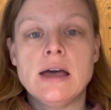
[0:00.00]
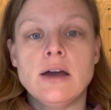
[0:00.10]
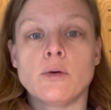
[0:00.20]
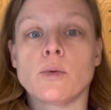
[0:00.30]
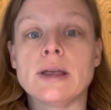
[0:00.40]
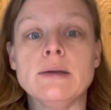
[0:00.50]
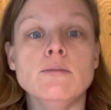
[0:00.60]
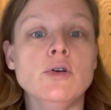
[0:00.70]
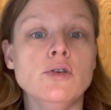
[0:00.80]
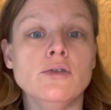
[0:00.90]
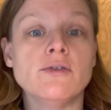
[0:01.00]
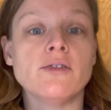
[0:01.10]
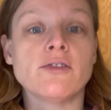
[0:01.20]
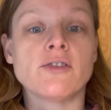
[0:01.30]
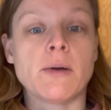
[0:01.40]
remove
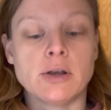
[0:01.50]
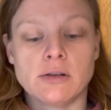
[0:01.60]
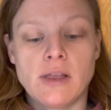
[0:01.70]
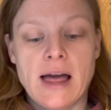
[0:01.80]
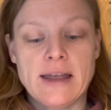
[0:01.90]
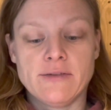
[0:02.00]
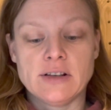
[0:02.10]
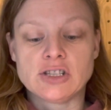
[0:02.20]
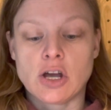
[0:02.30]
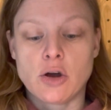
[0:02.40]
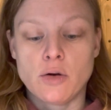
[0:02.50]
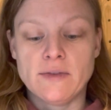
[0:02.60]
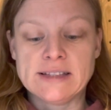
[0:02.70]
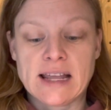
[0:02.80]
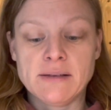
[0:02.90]
from your life. So
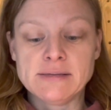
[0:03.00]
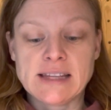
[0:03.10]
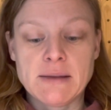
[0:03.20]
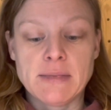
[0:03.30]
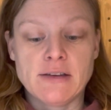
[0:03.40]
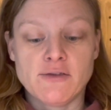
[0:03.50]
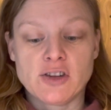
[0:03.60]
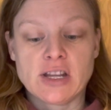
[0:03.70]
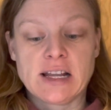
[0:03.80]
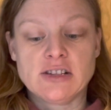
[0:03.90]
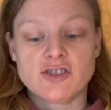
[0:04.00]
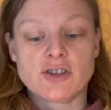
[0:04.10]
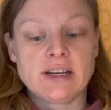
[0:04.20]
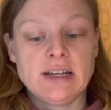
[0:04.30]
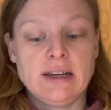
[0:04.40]
the setup statement for the
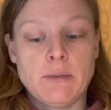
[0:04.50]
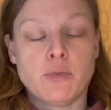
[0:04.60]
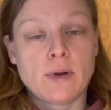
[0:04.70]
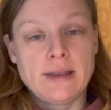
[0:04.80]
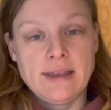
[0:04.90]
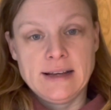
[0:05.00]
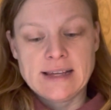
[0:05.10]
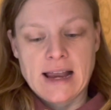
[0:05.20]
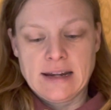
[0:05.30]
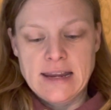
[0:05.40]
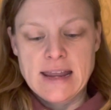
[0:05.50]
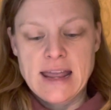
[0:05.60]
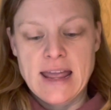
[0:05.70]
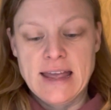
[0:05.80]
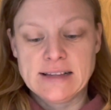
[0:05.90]
constricted breathing technique
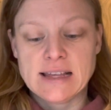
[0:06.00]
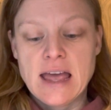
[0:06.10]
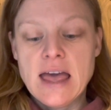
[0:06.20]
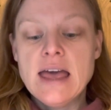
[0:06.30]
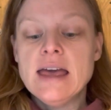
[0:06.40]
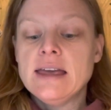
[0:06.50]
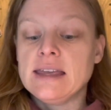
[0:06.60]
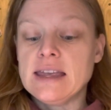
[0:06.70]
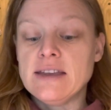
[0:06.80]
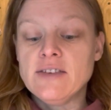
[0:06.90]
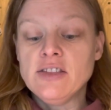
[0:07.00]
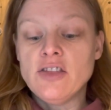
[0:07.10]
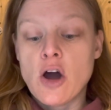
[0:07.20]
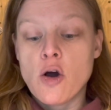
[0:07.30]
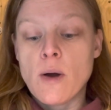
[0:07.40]
is, even
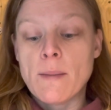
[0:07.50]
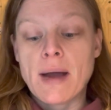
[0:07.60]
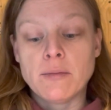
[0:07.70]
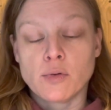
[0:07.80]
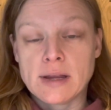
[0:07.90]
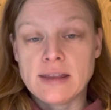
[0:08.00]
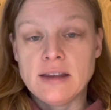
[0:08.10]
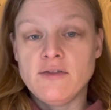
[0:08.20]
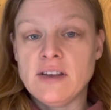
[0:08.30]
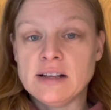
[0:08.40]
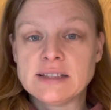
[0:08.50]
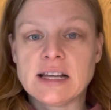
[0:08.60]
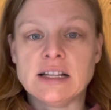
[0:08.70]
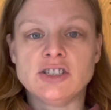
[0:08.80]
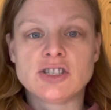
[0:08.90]
though my breathing feels
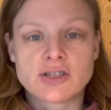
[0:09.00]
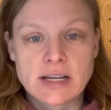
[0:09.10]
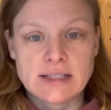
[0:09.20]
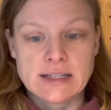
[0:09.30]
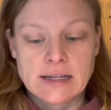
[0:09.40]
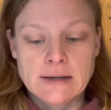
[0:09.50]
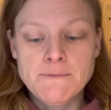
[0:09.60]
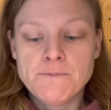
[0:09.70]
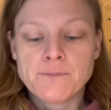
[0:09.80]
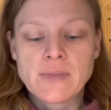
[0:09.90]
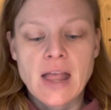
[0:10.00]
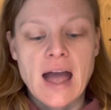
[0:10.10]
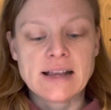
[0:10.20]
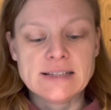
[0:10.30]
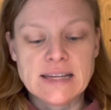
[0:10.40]
constricted,
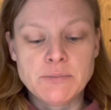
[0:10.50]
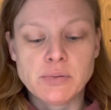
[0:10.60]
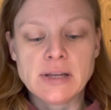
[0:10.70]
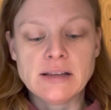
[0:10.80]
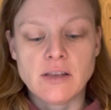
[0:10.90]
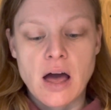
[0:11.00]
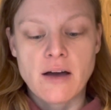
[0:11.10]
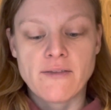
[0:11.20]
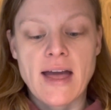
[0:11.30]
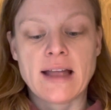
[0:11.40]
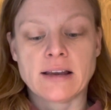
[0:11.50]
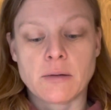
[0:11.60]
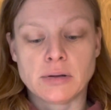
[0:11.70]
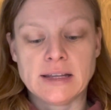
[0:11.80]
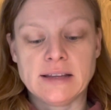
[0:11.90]
I deeply love and
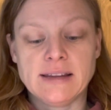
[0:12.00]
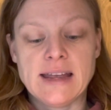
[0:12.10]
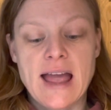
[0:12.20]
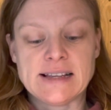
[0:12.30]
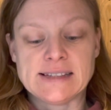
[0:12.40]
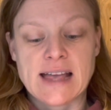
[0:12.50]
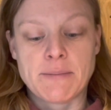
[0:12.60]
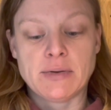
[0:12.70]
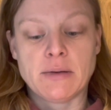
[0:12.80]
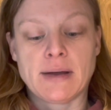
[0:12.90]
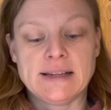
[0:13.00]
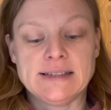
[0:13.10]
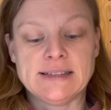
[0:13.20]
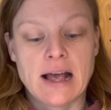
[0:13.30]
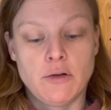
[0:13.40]
completely accept
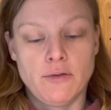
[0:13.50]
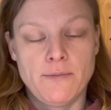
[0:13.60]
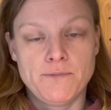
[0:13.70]
myself.